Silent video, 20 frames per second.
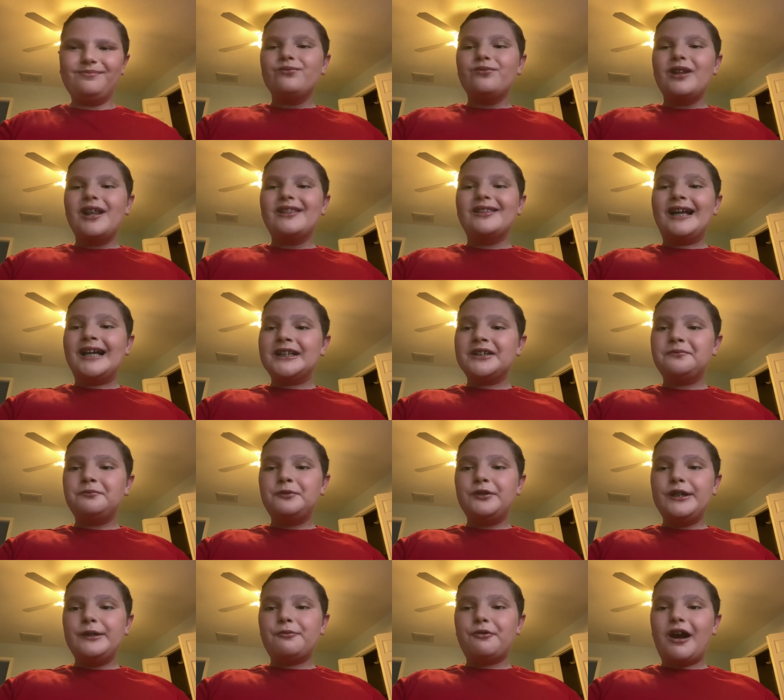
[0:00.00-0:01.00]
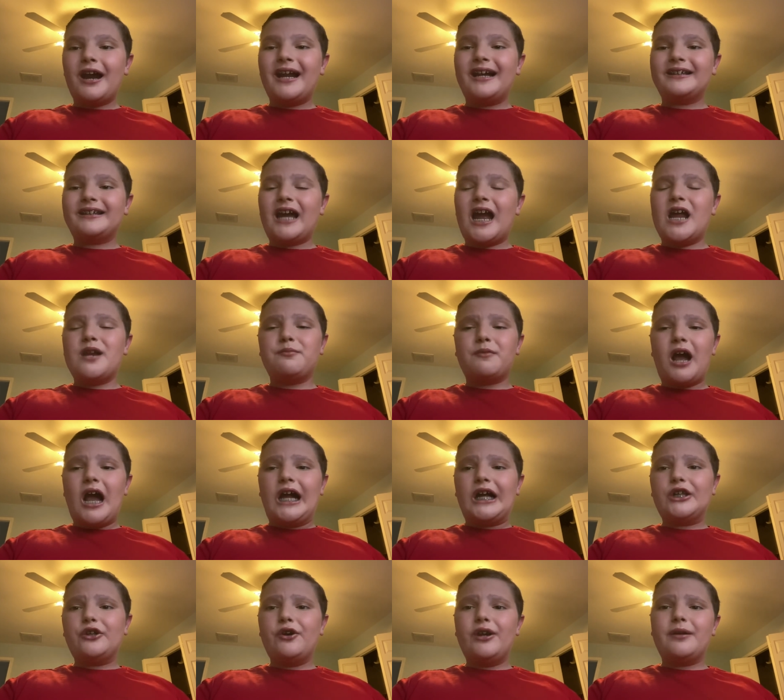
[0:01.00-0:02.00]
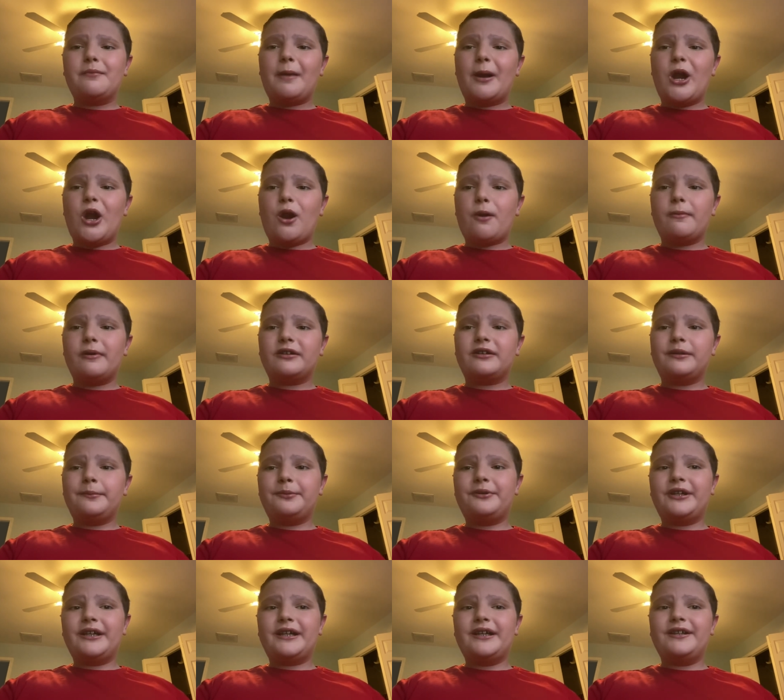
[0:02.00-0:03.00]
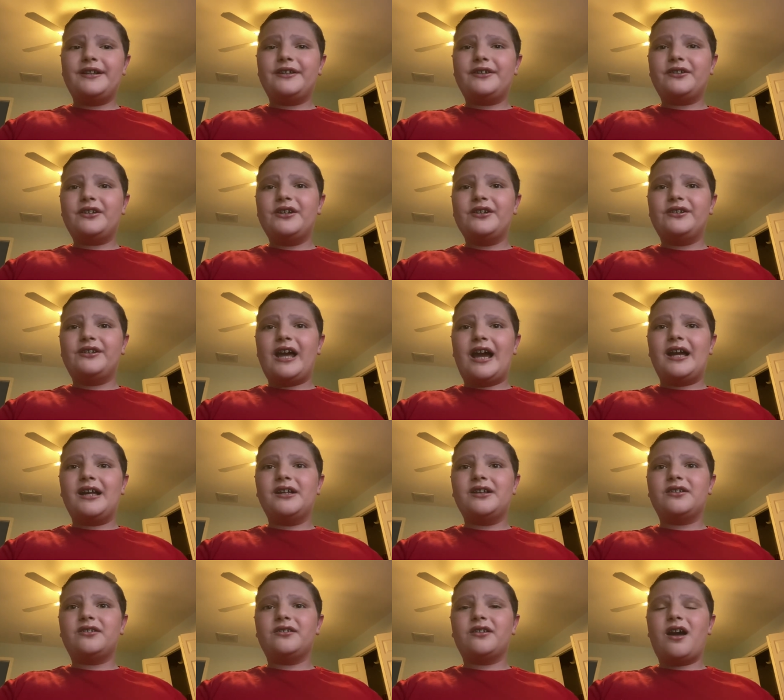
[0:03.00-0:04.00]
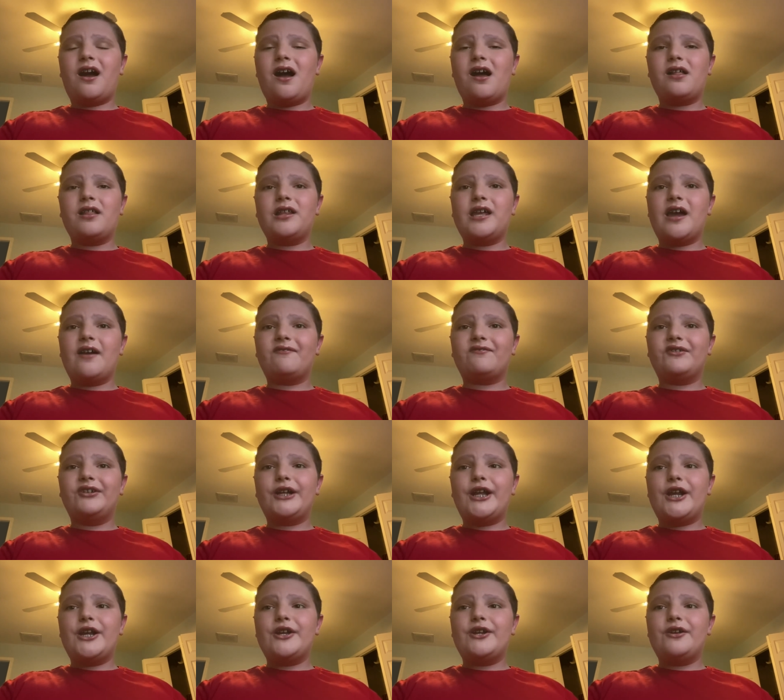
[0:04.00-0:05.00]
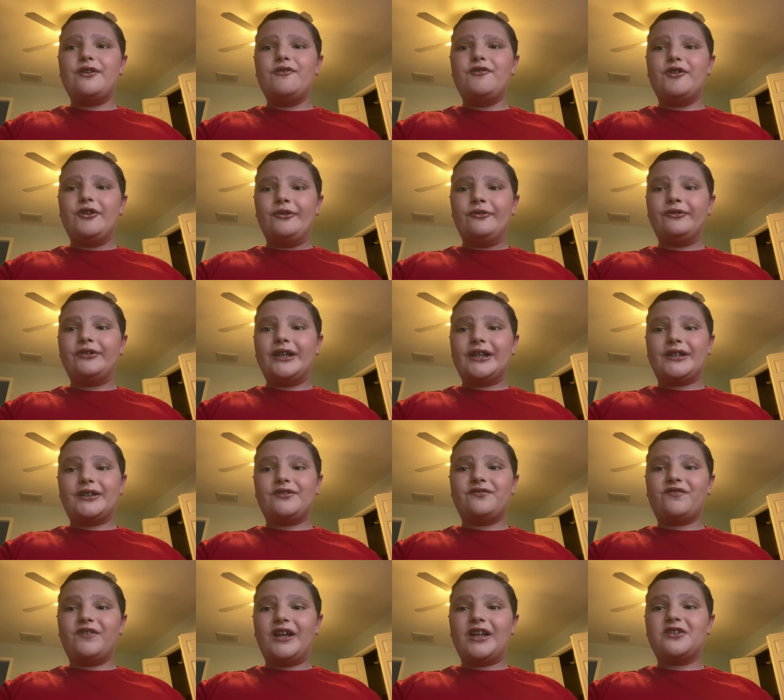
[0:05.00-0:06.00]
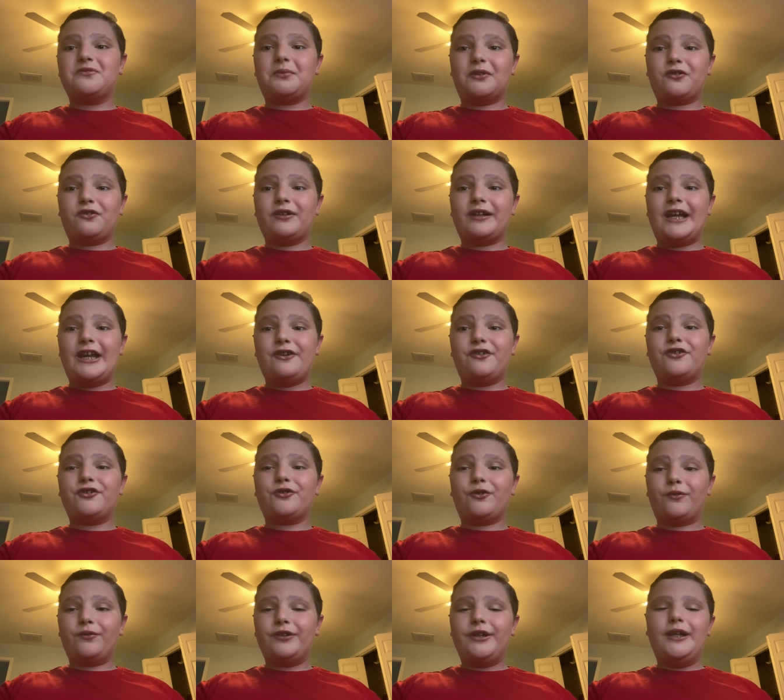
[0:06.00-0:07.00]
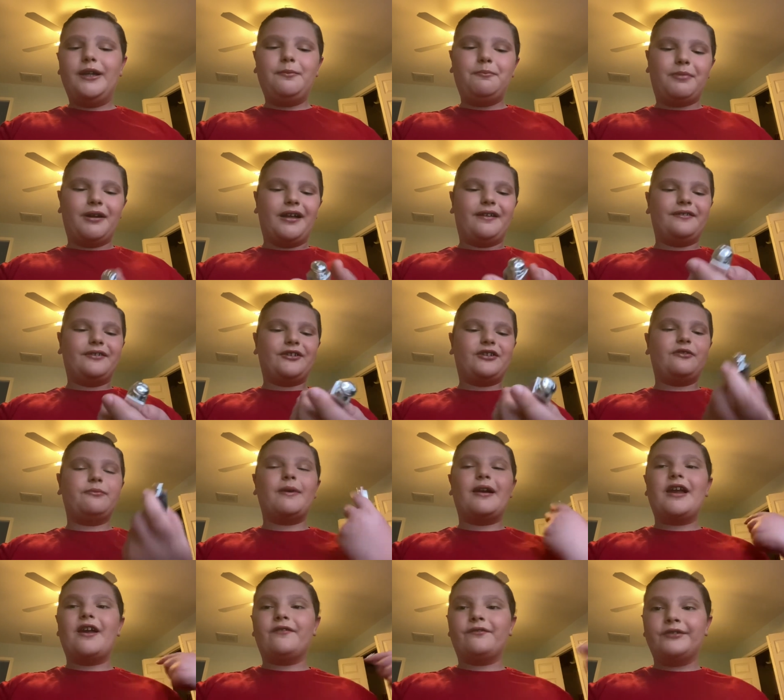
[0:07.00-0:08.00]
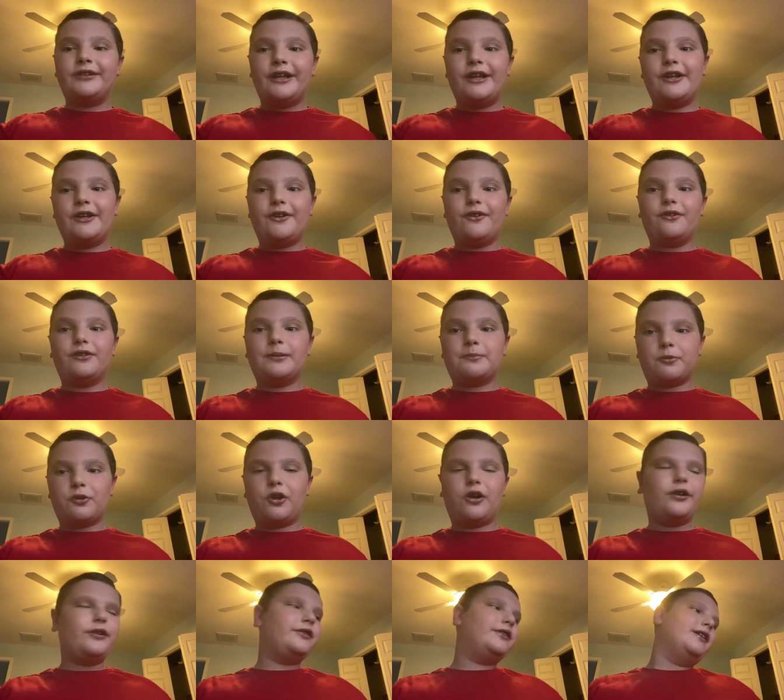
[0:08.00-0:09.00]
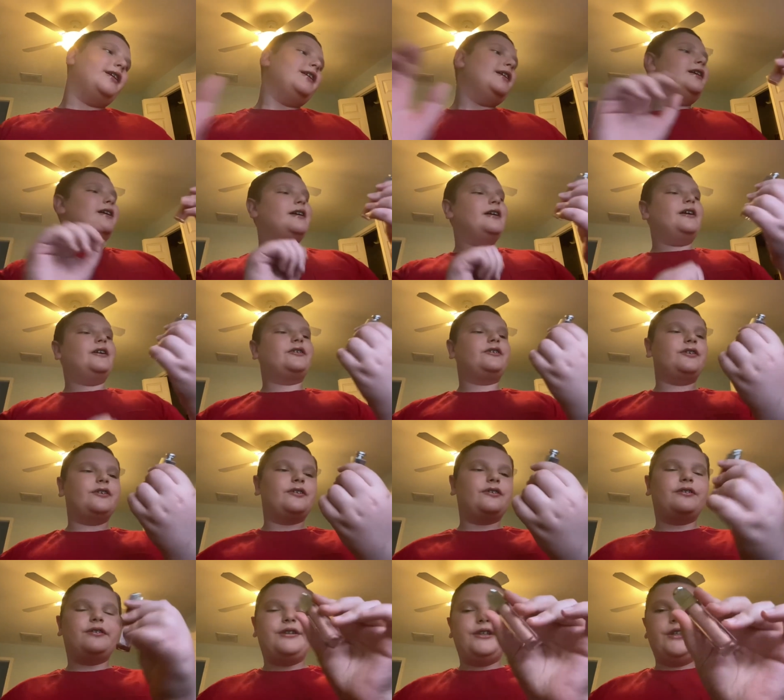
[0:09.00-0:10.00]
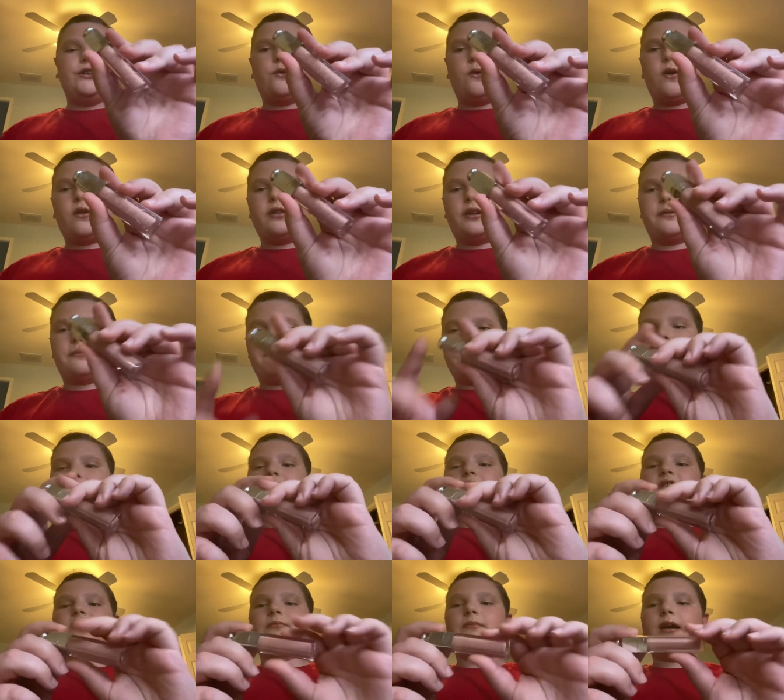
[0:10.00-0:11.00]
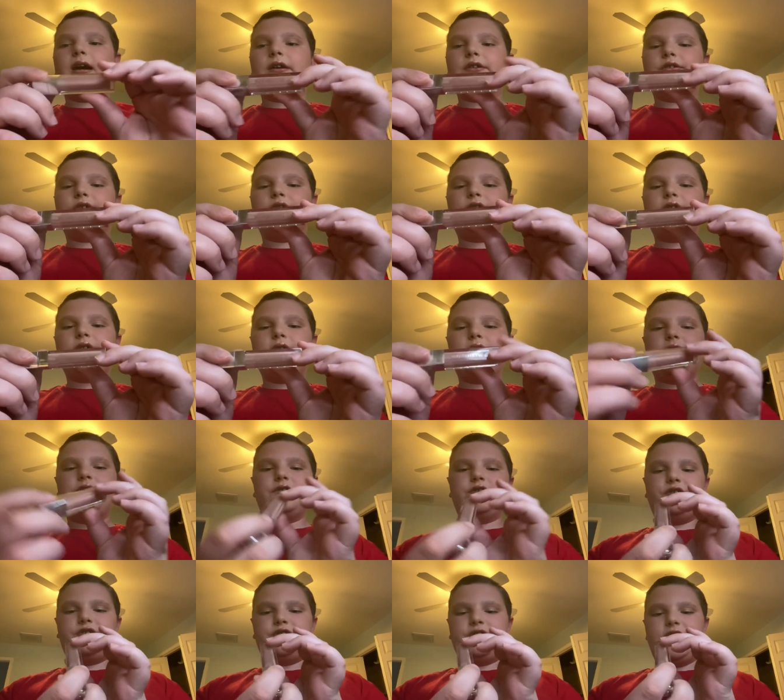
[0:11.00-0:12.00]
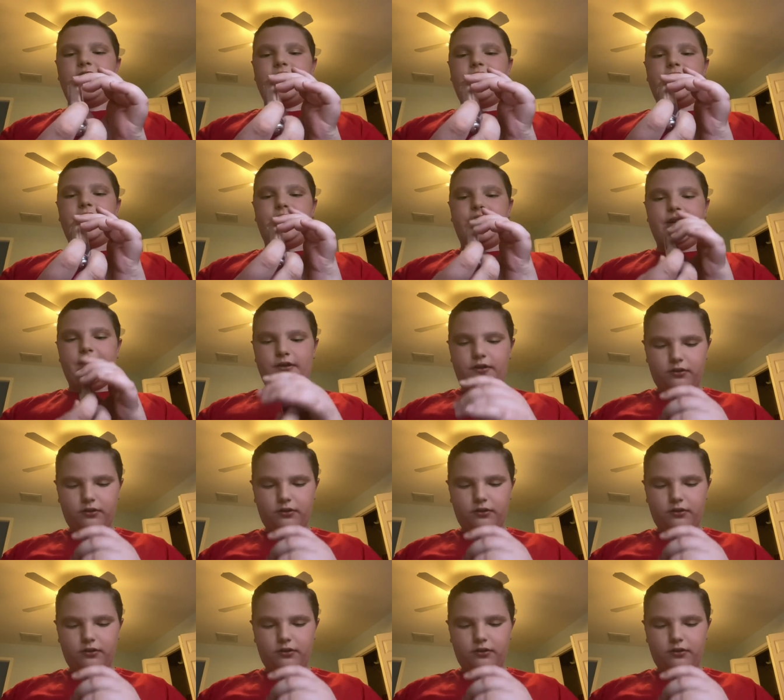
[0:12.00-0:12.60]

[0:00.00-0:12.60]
Last beauty product, I'm not including my Hermes lipstick in this because that is not everyday use. That's for like special occasions only. But this is my everyday lip gloss. It's this Dior Lip Maximizer in the shade.